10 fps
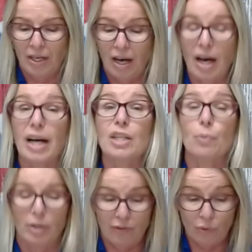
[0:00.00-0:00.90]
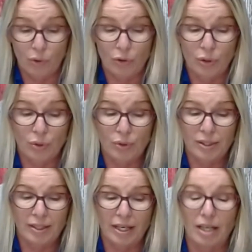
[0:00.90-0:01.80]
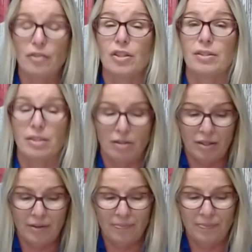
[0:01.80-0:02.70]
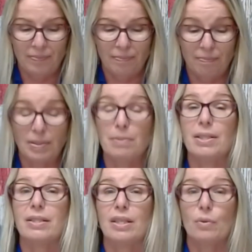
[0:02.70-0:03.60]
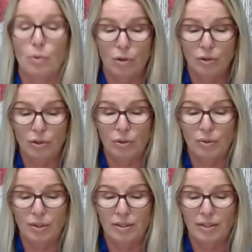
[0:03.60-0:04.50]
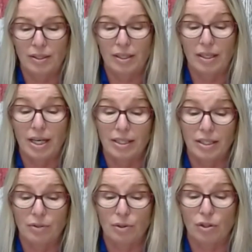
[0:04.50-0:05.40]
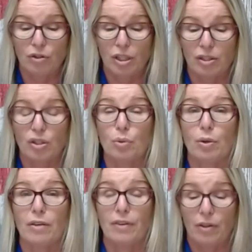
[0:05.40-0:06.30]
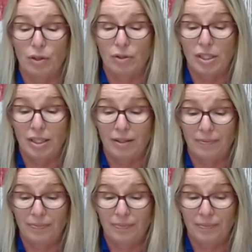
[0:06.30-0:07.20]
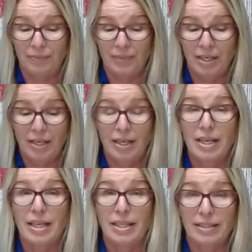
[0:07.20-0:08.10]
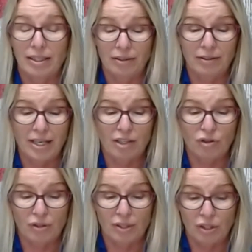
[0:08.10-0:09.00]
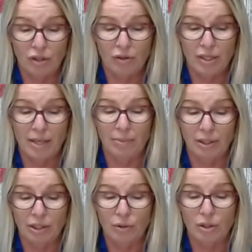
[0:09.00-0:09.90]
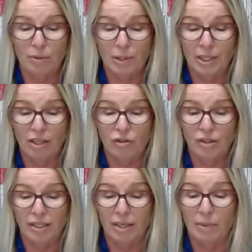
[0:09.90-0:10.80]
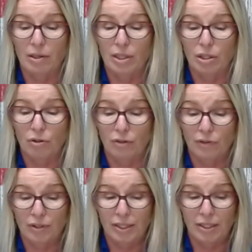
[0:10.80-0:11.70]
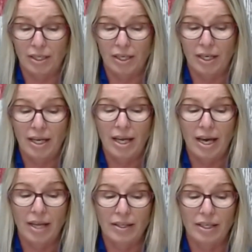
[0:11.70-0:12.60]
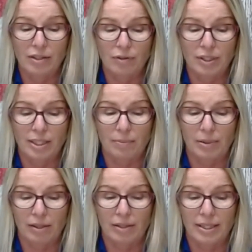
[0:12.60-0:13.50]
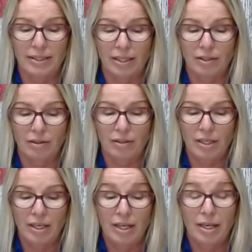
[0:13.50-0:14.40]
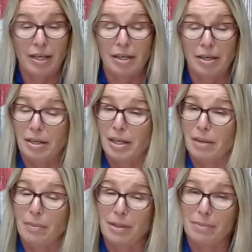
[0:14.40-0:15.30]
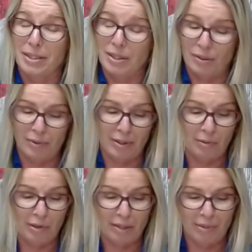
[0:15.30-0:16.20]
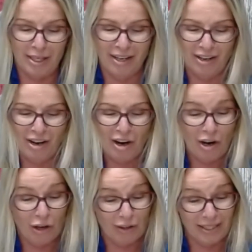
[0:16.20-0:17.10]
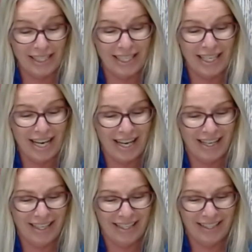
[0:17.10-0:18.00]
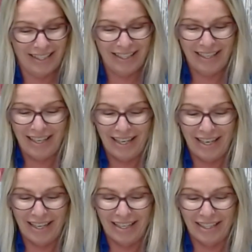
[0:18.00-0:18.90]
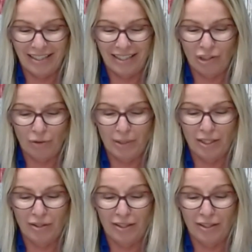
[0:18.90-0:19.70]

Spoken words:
I-24 News, Al-Jazeera, BBC World News, and Israel's channels 12 and 13. He studied national security and political communications at American University and the Interdisciplinary Center in, and I might mess this one up, Gregg, but Herzliya, and has contributed to The